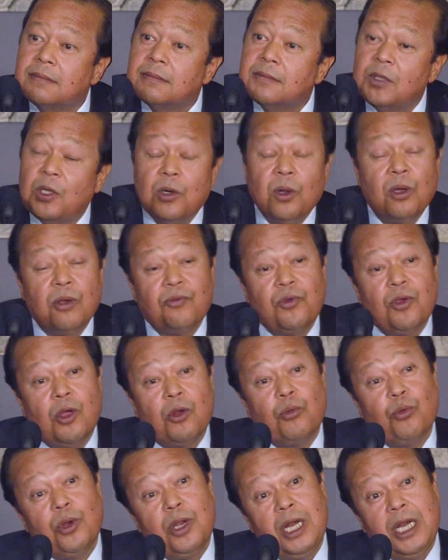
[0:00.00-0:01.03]
You know, if you're
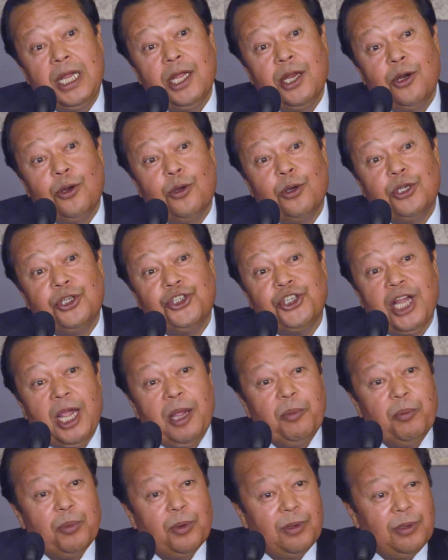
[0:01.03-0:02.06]
really in good
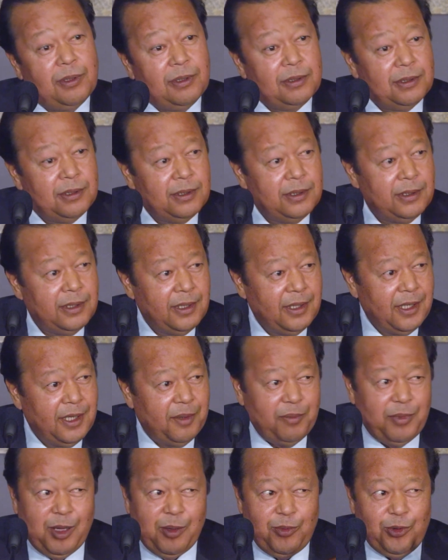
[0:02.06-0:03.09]
shape,
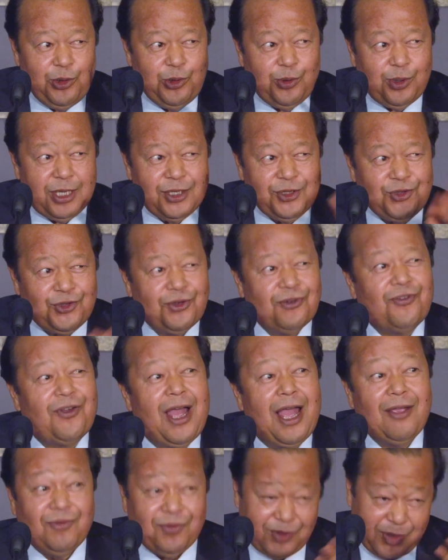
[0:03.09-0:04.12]
maybe you can
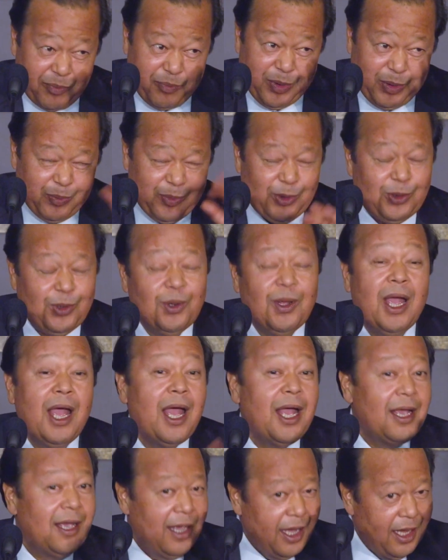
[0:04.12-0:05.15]
survive, some people do,
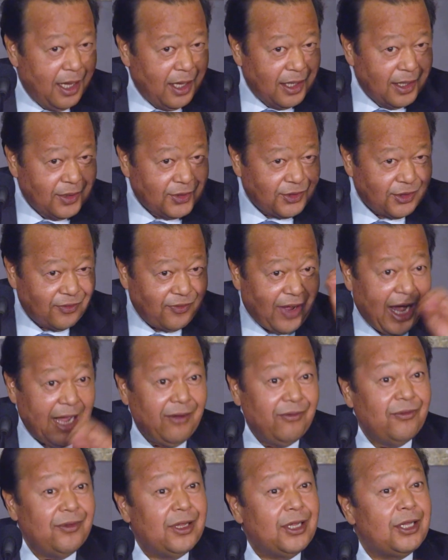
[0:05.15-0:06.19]

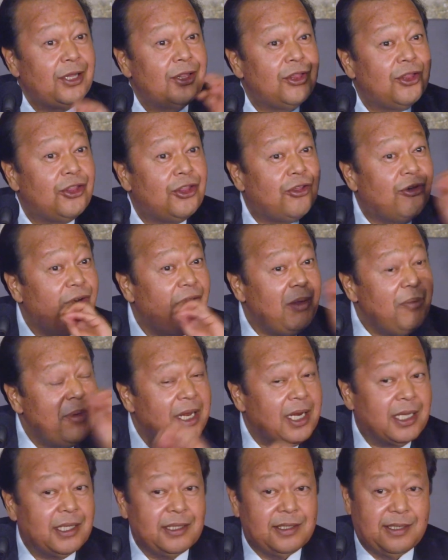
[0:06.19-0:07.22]
survive 3
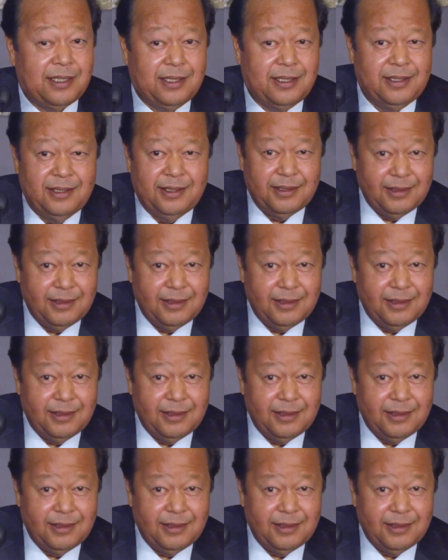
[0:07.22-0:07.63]
minutes